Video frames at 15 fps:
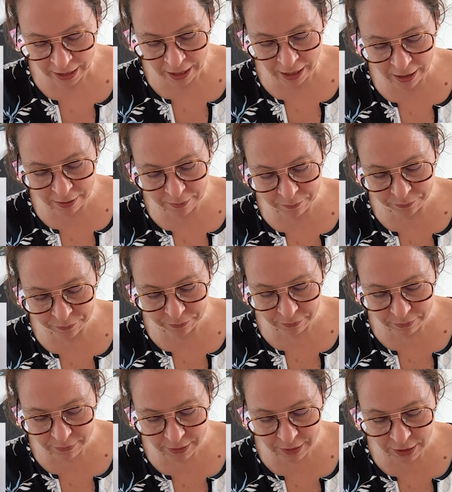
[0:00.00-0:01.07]

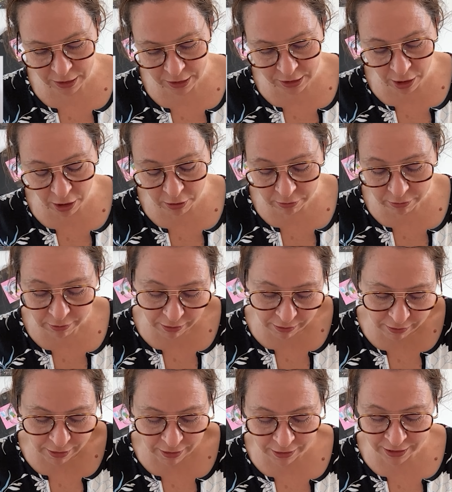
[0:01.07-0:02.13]
So
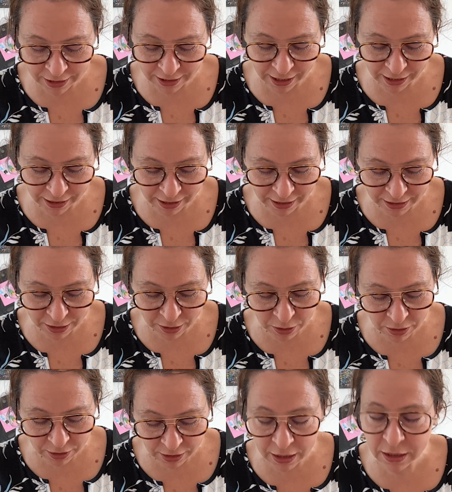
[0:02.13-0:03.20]
like I said,
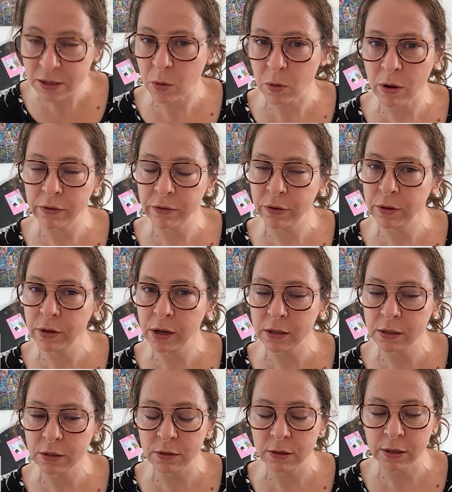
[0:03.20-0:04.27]
that's quite a few
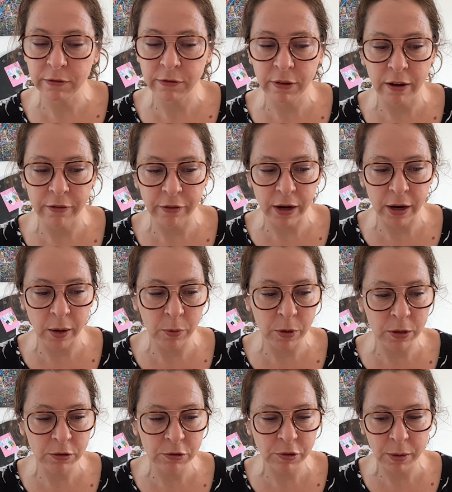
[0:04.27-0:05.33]
yarns using fluff, and I
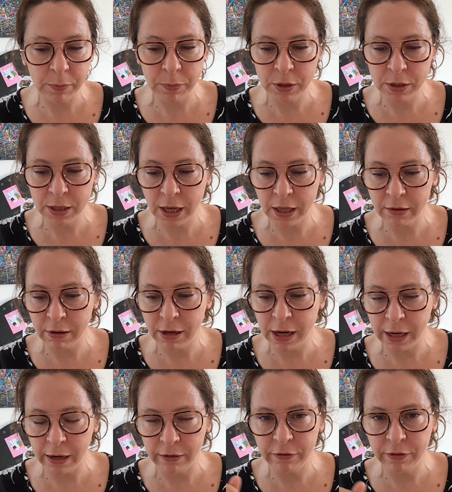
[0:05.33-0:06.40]
will try and put together a
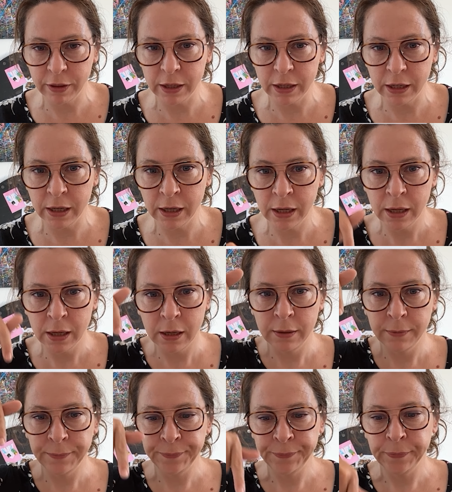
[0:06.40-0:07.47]
link for the
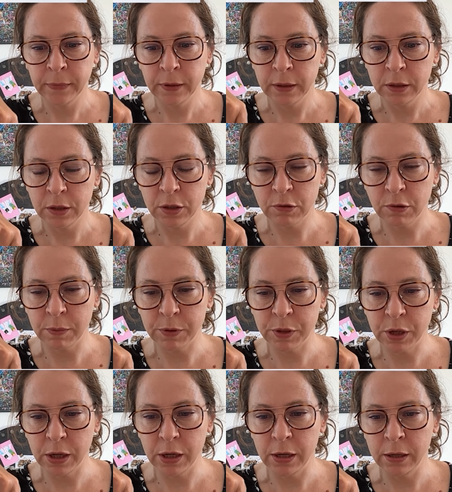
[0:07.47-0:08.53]

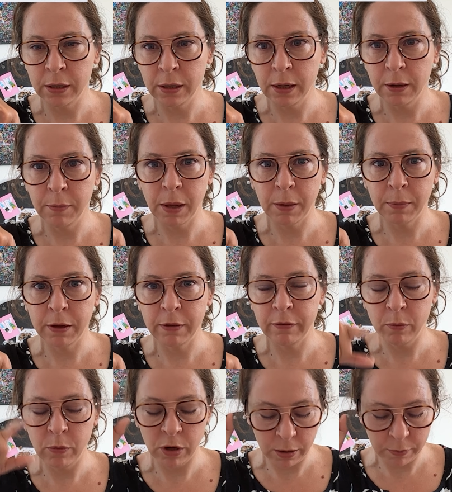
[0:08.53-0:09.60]
description and maybe
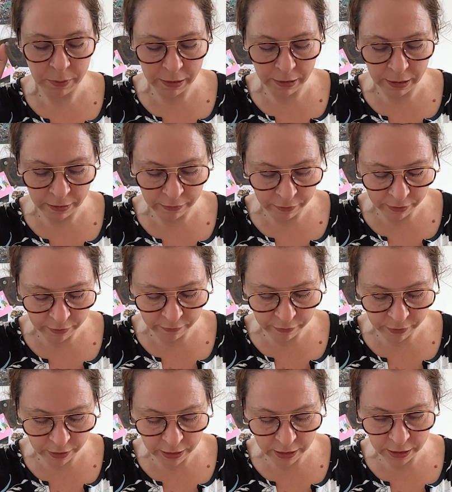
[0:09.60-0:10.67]
even one up here if I can
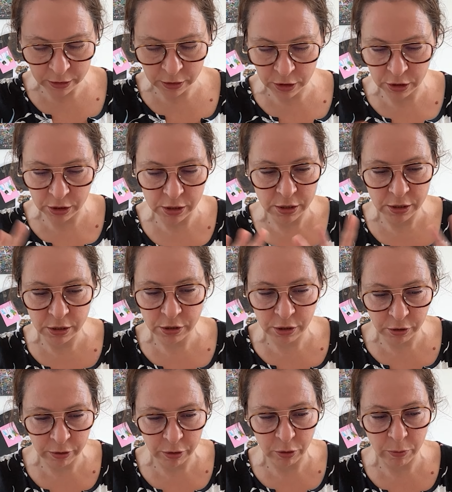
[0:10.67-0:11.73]
find it, just
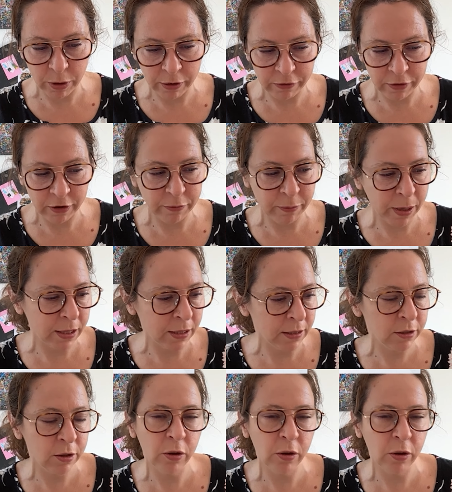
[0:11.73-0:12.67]
showing all my fluff patterns.